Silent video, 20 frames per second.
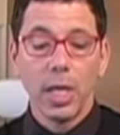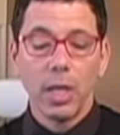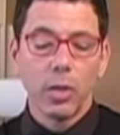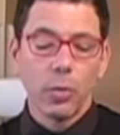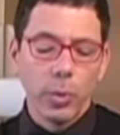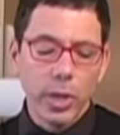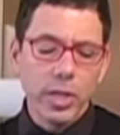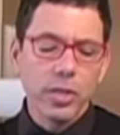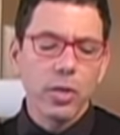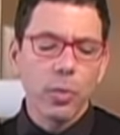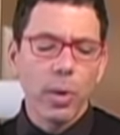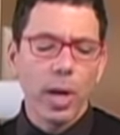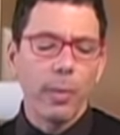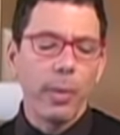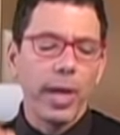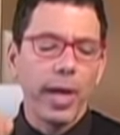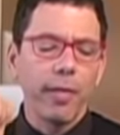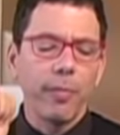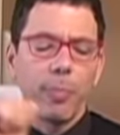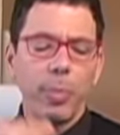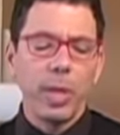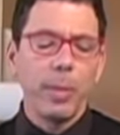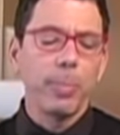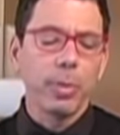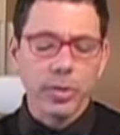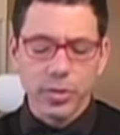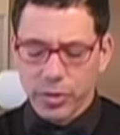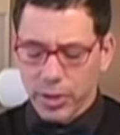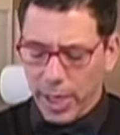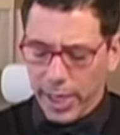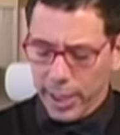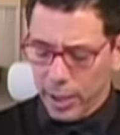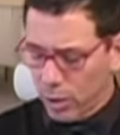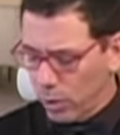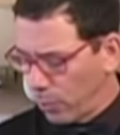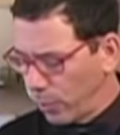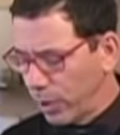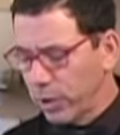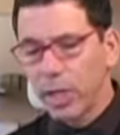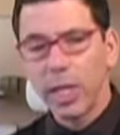The reason why we have people
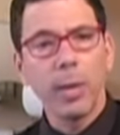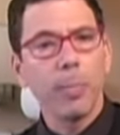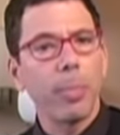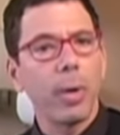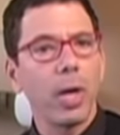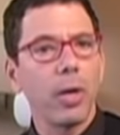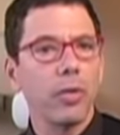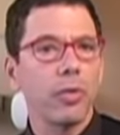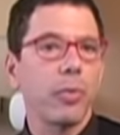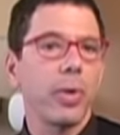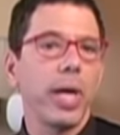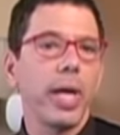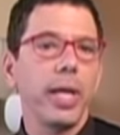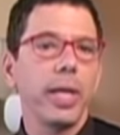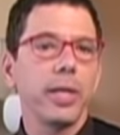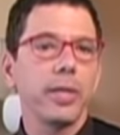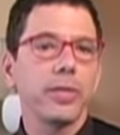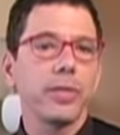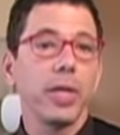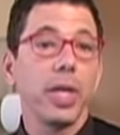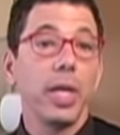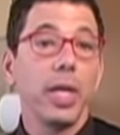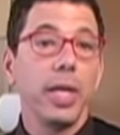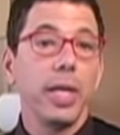cycle with hip arthritis